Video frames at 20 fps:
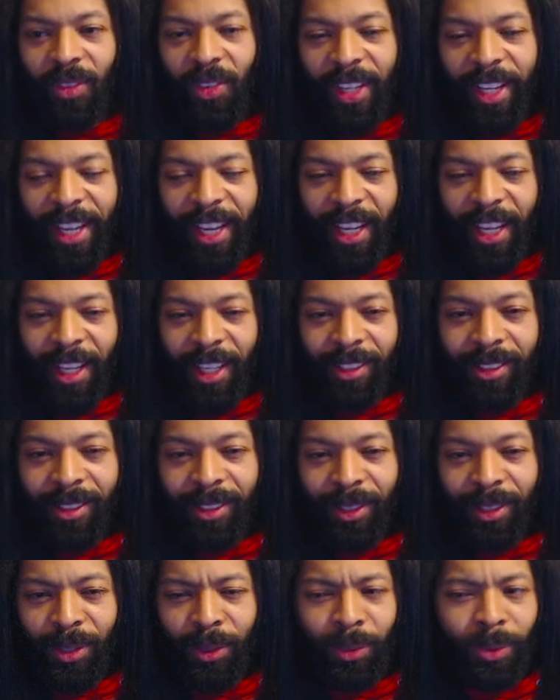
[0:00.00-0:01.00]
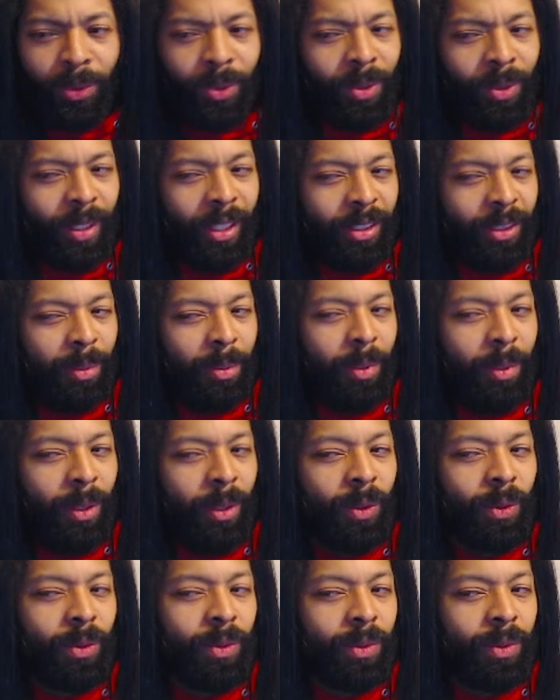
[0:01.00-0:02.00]
okay, that's cool, I
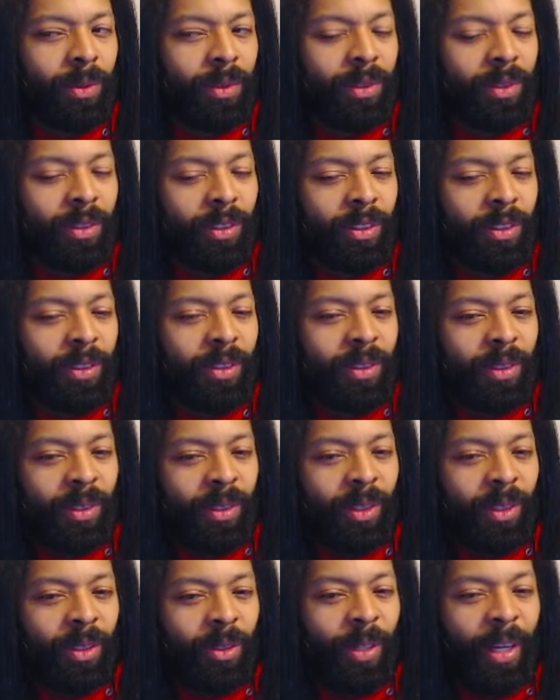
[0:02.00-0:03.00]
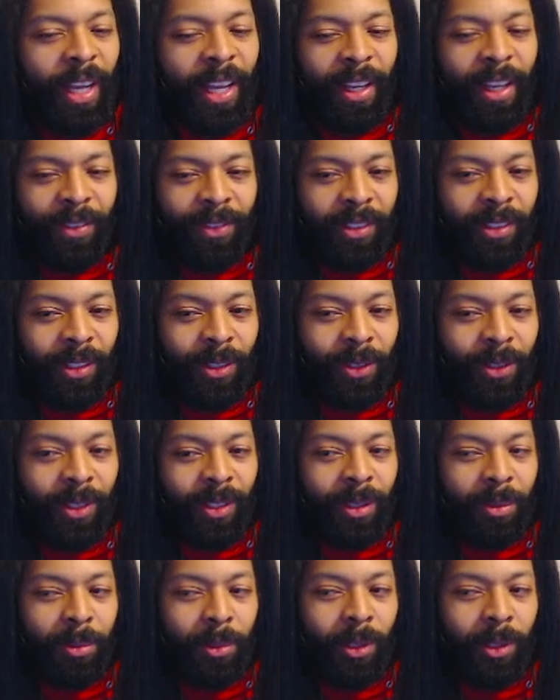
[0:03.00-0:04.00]
suppose. What outfits they'll
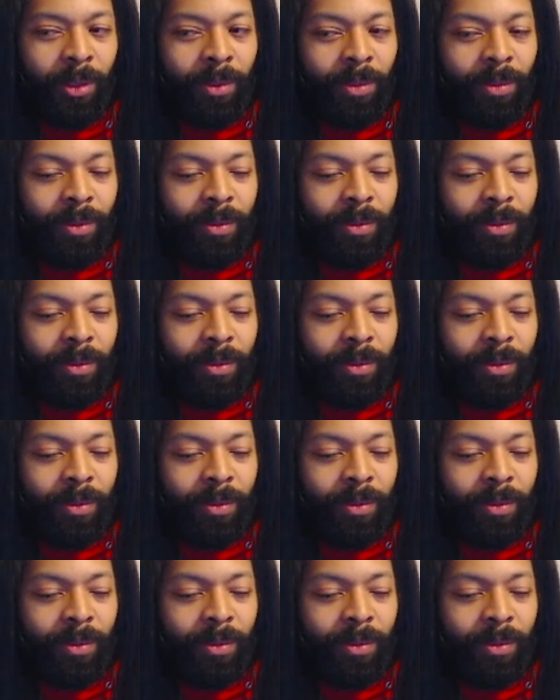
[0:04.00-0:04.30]
give him though?